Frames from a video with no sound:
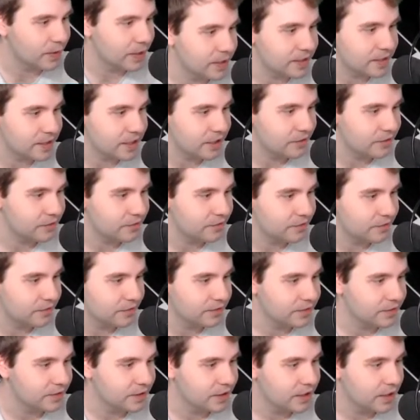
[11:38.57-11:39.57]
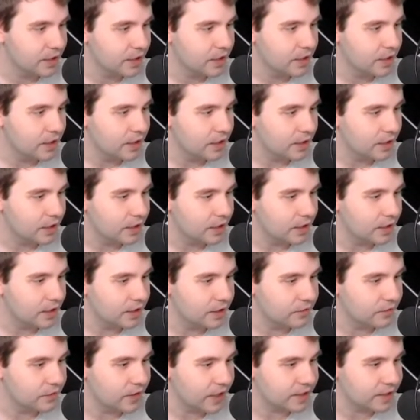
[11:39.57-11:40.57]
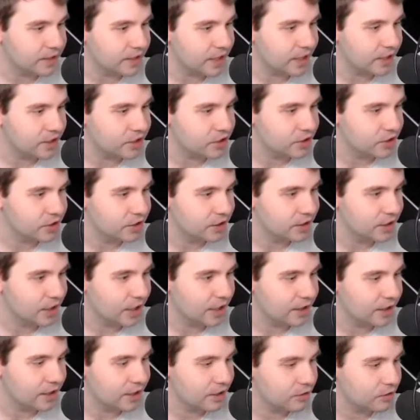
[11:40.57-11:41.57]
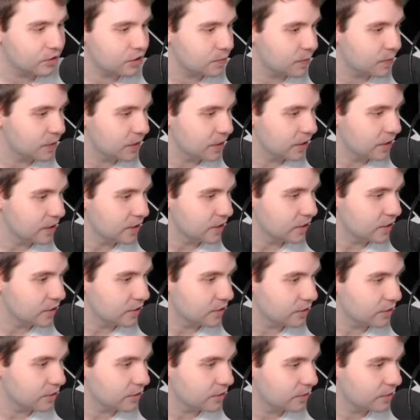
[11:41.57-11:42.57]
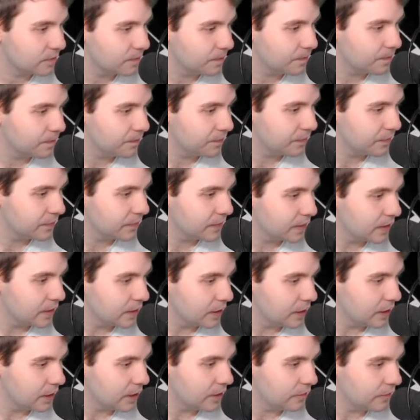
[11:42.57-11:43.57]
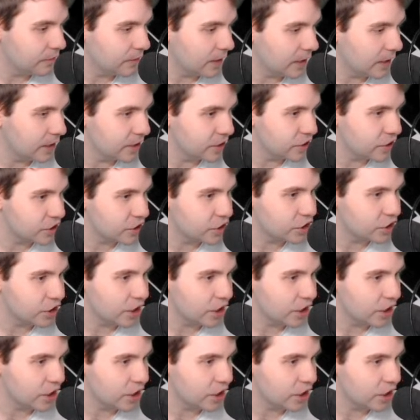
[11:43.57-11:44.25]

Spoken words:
myself. In fact, actually, I think it would just be easier if I just